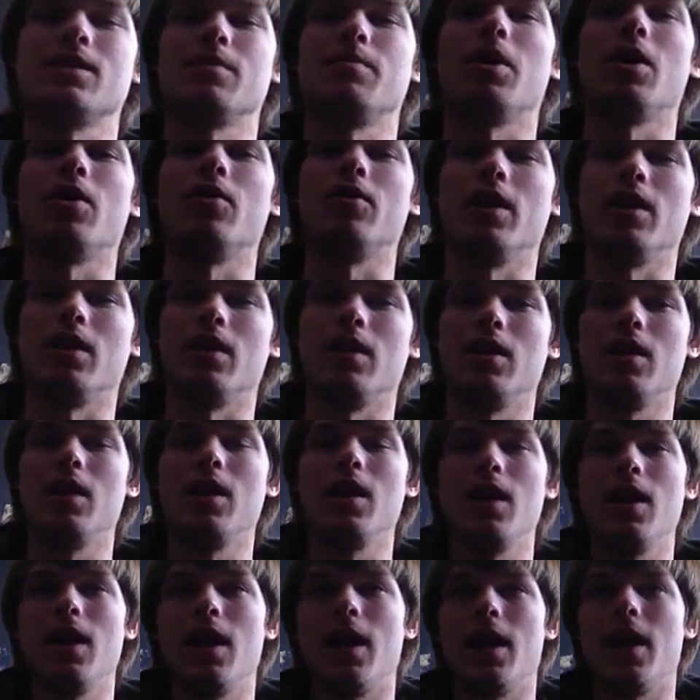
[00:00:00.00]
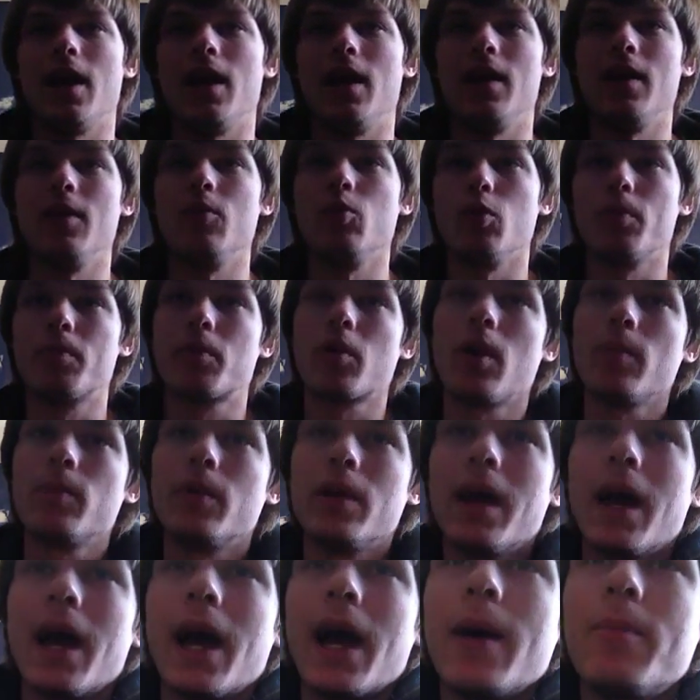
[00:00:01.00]
about it, and it will
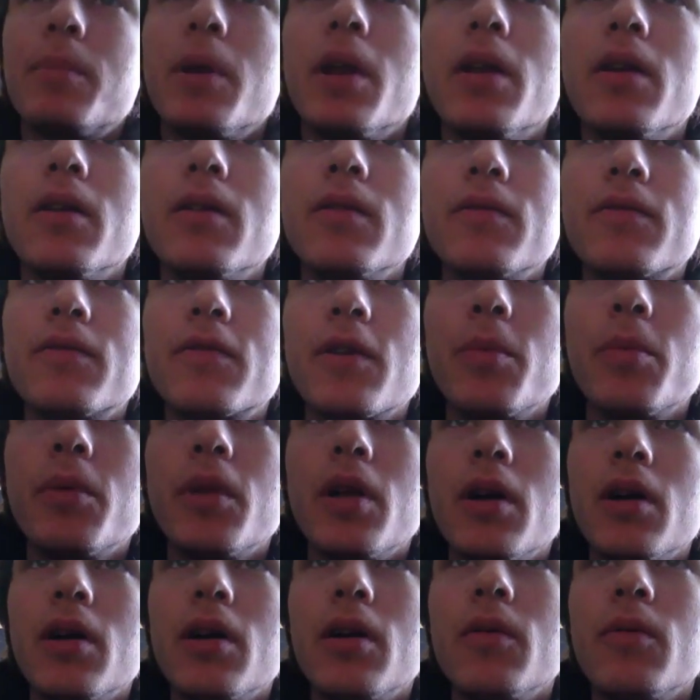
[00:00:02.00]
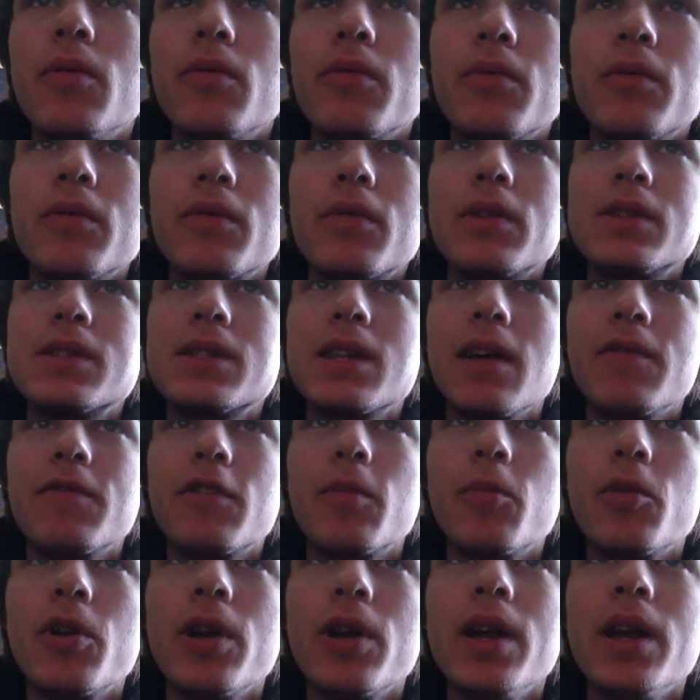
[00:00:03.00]
probably happen from the stuff
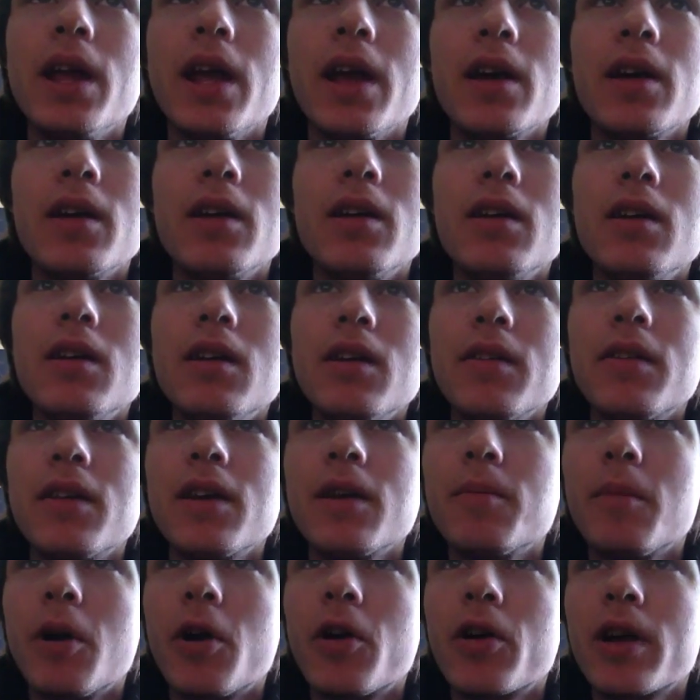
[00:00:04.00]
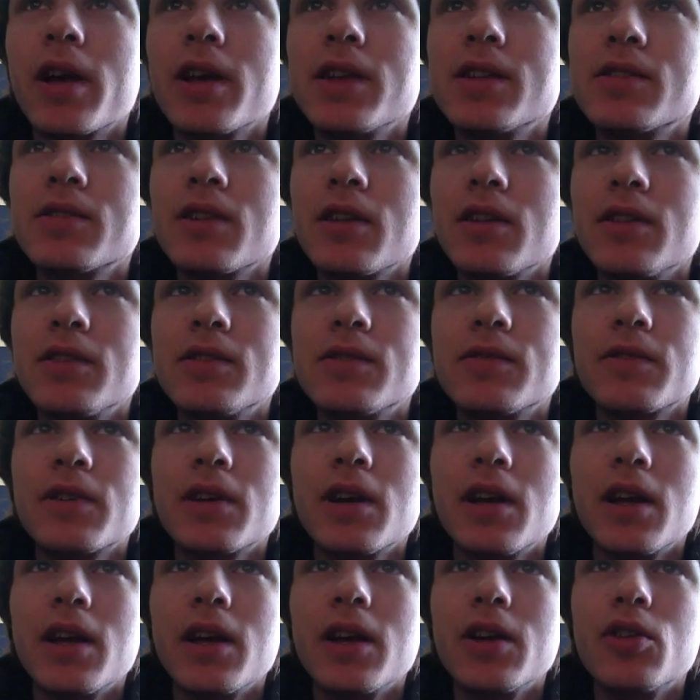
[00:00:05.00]
I'm reading. I think Marquez is
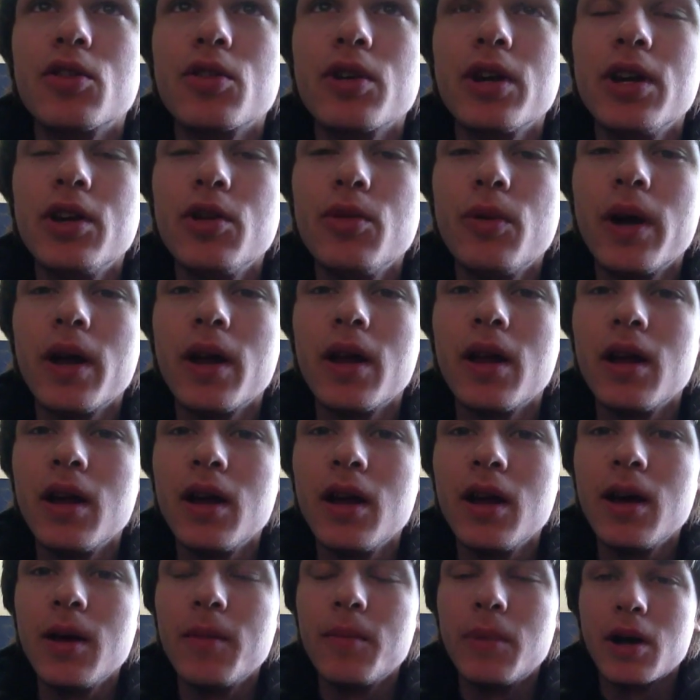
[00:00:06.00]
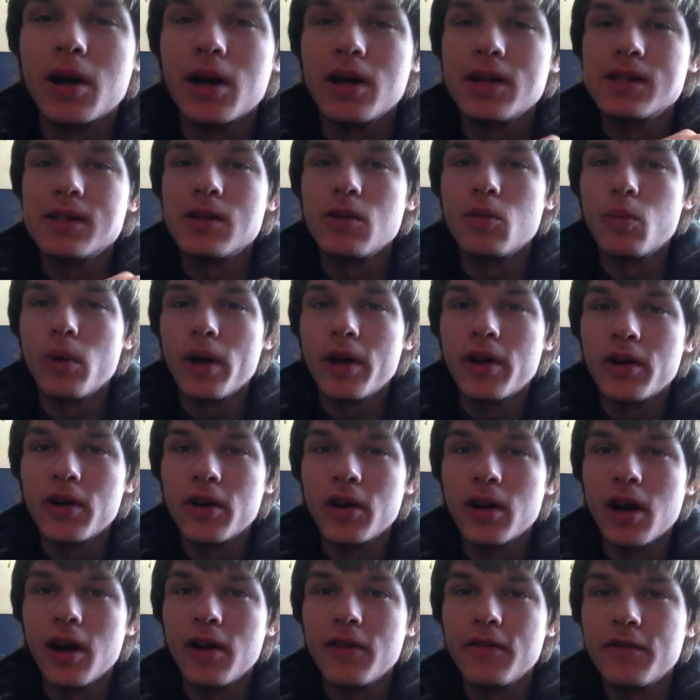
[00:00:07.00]
going to agree to it because the
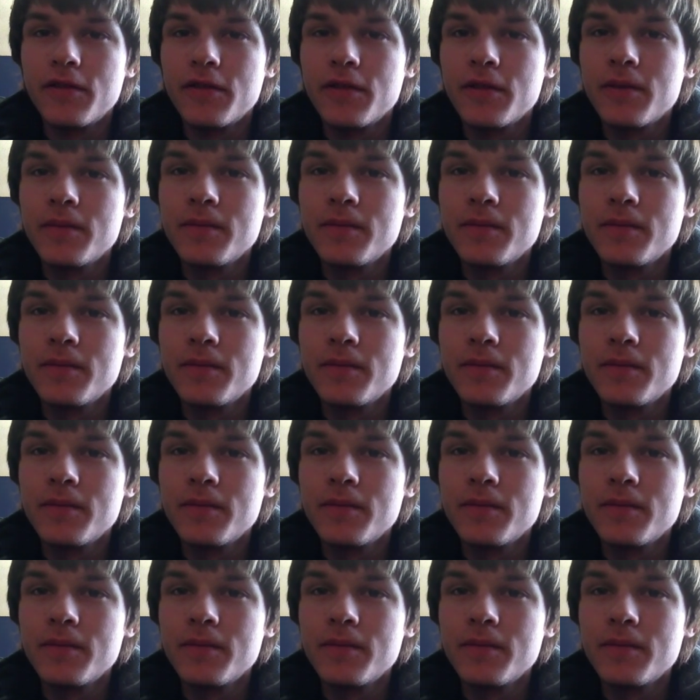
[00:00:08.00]
winner of